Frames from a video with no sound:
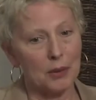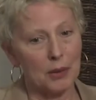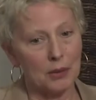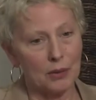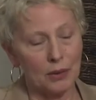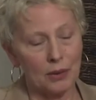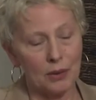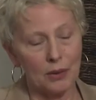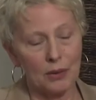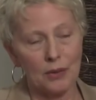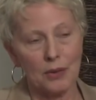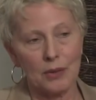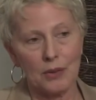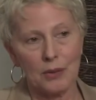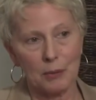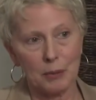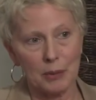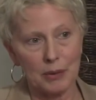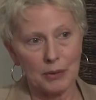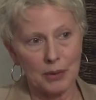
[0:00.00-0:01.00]
"You can go to
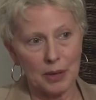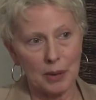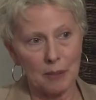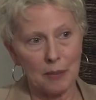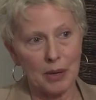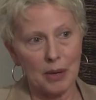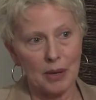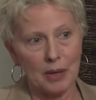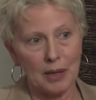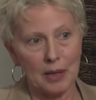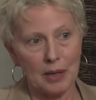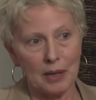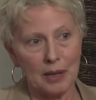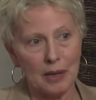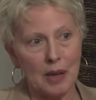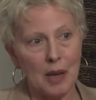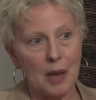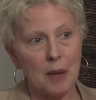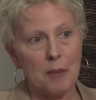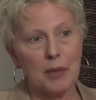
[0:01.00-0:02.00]
this birthday party,
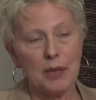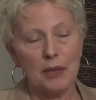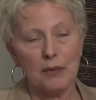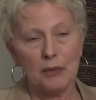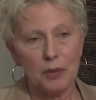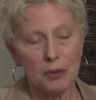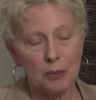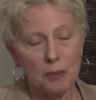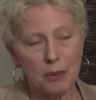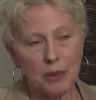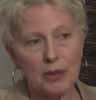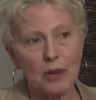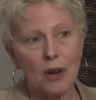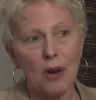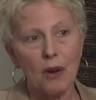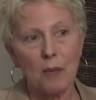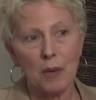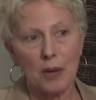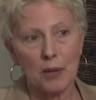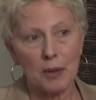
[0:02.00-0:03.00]
but if you bring
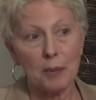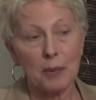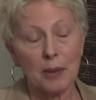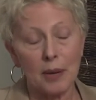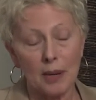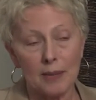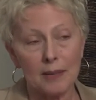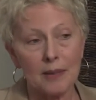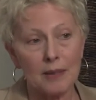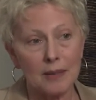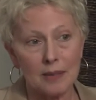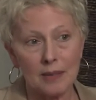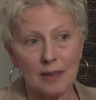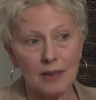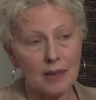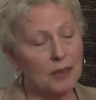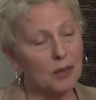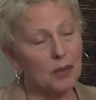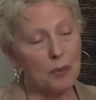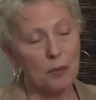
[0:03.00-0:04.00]
home all the prizes
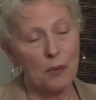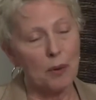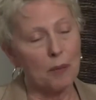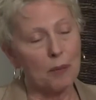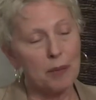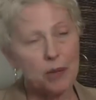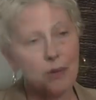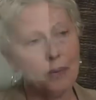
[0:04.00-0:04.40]
again, you won't